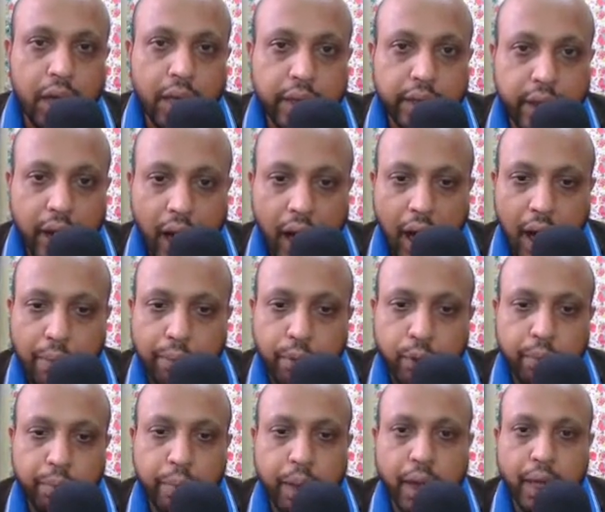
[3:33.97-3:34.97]
the
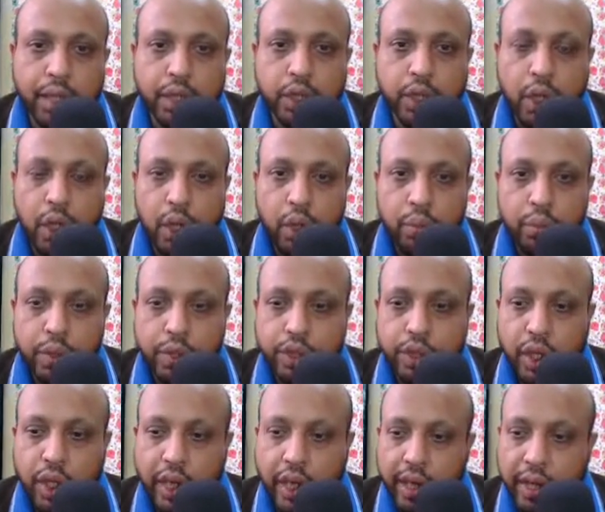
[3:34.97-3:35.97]
hypoblast,
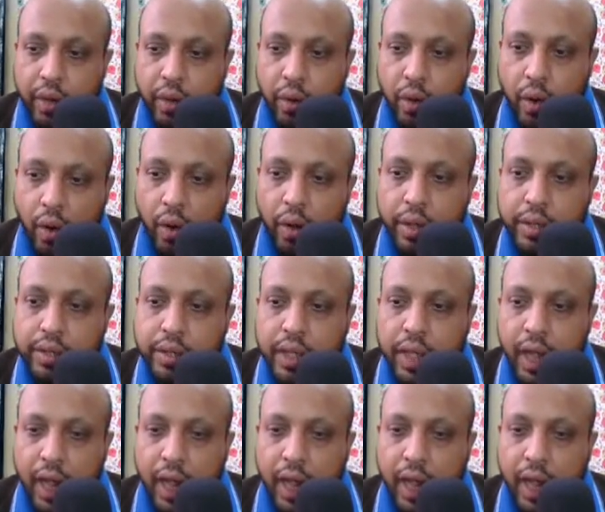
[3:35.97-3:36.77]
which later on